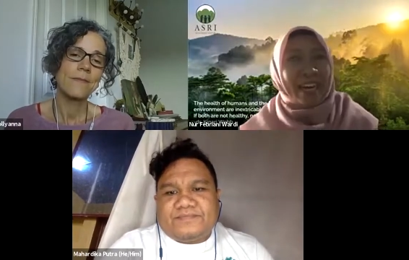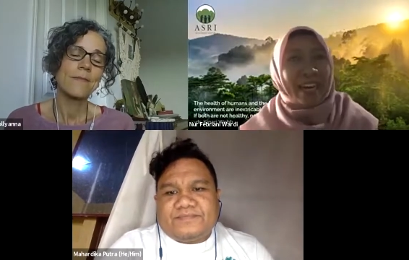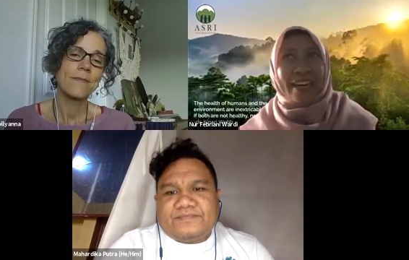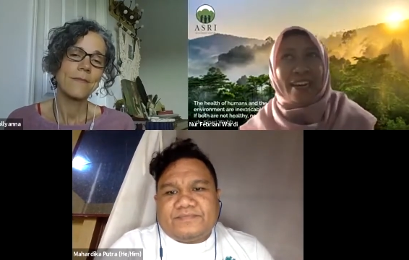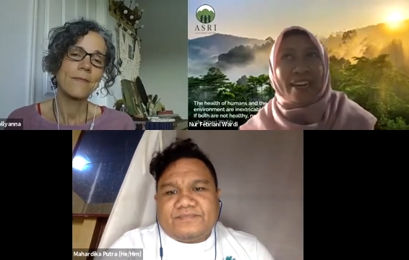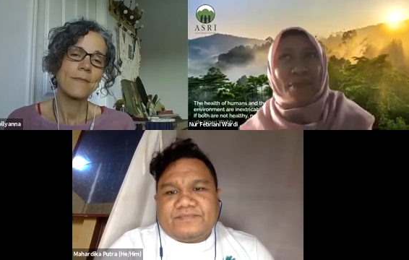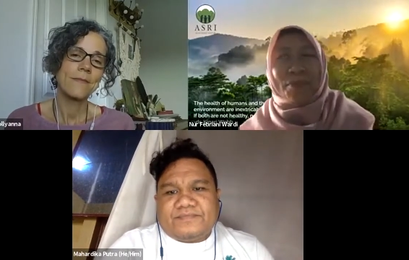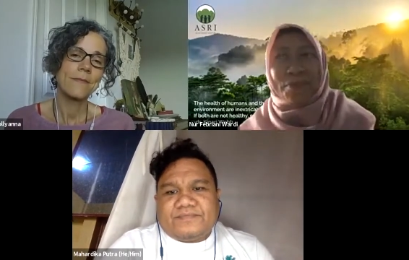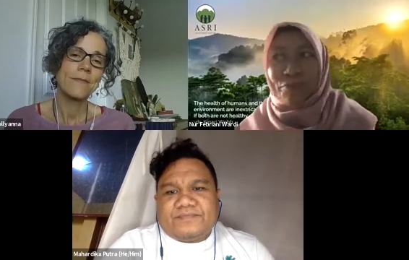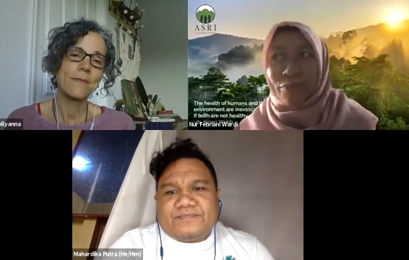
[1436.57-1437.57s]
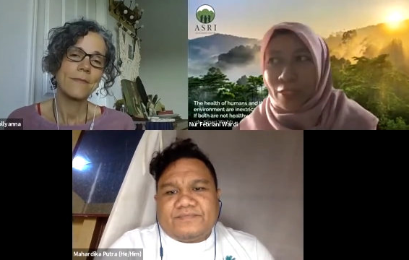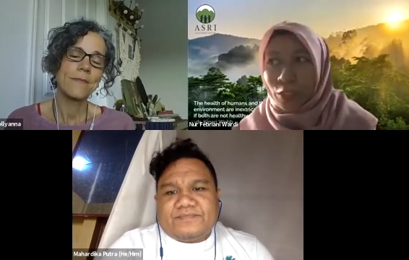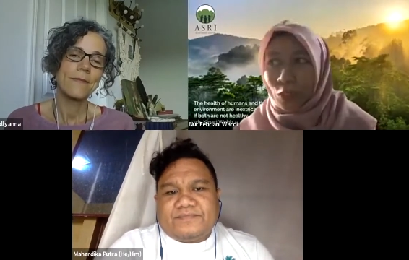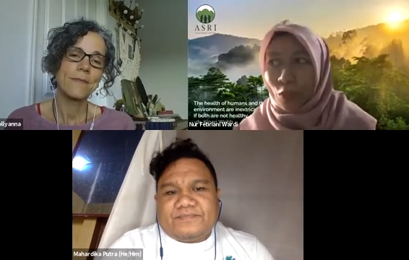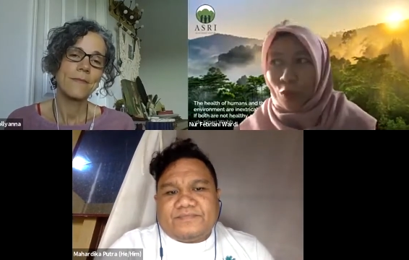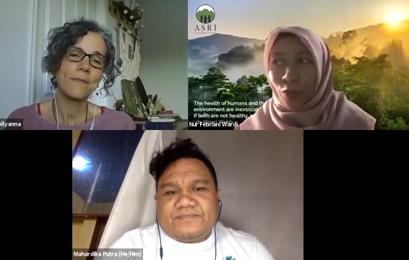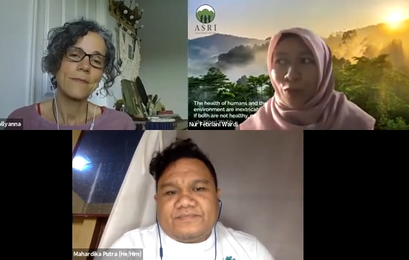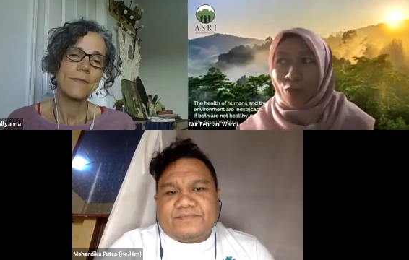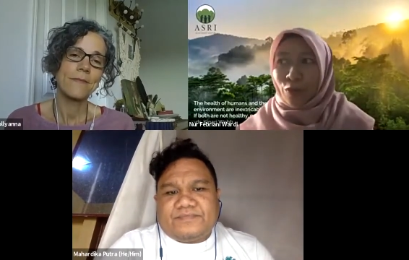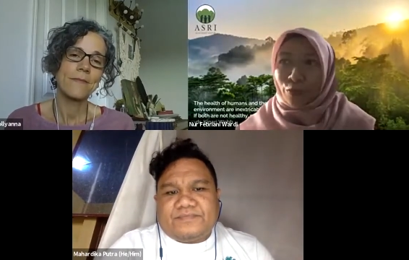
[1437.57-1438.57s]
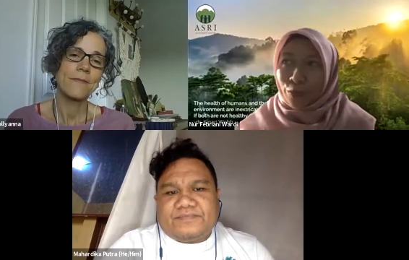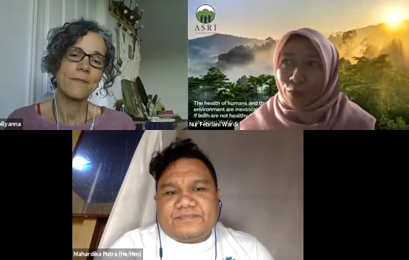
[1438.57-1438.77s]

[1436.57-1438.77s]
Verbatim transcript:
Speaker 1: Um, so